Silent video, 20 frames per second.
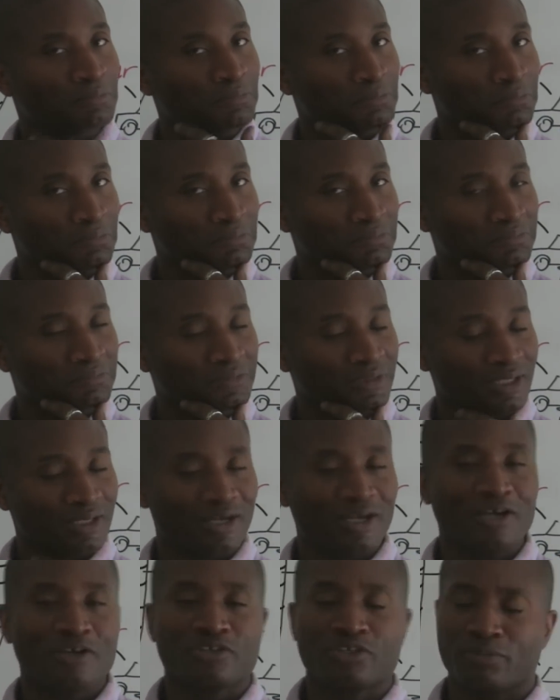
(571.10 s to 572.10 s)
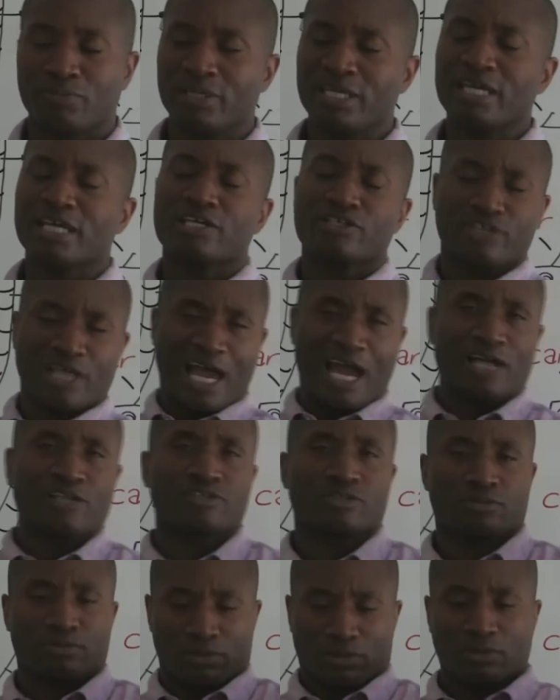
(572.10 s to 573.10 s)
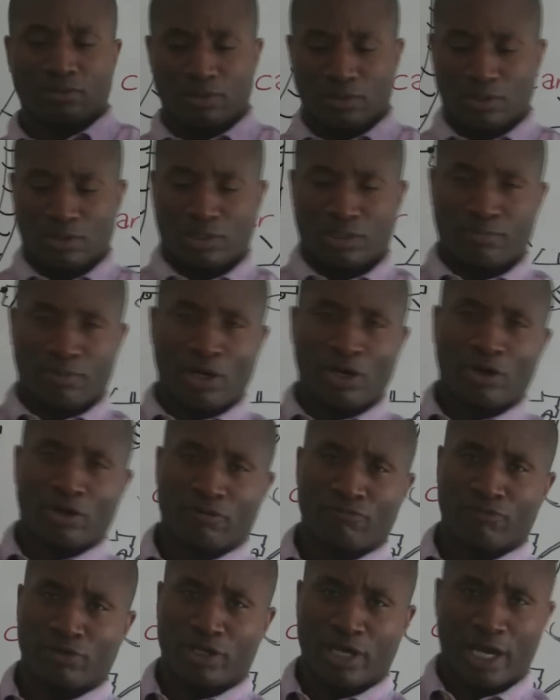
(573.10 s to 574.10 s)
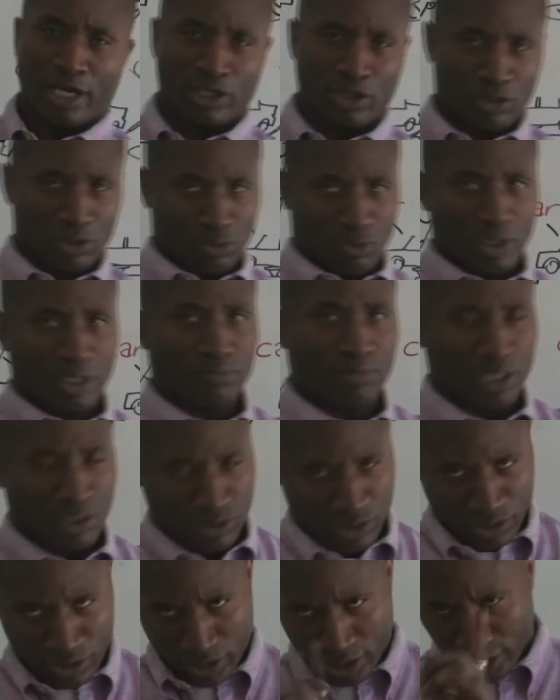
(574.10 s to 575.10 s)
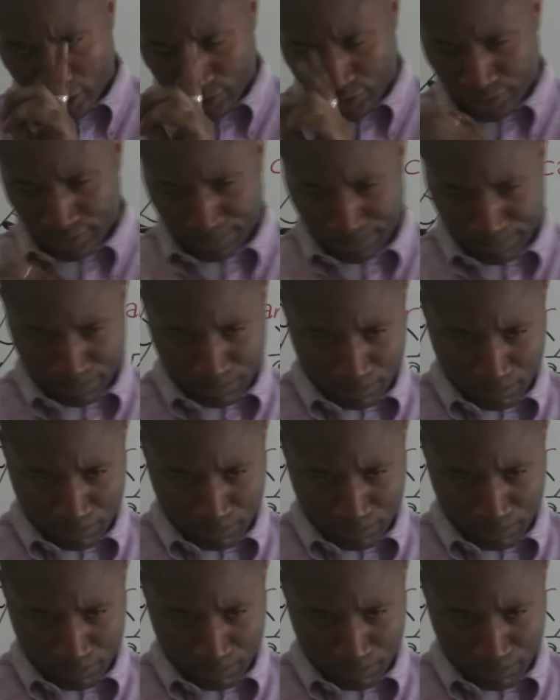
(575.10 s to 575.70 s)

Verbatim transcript: Hmm? To be exact, the American vernacular, what it means is this.